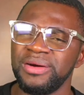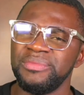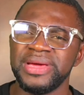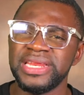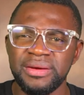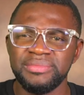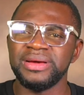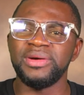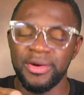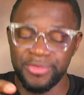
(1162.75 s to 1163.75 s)
me e
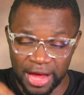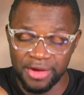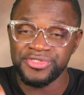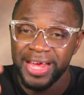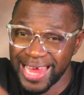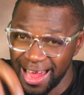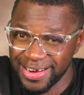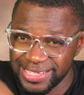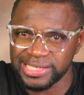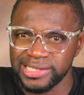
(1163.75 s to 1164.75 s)
hwe
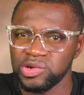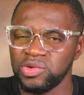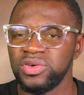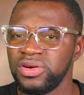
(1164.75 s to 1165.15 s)
currently no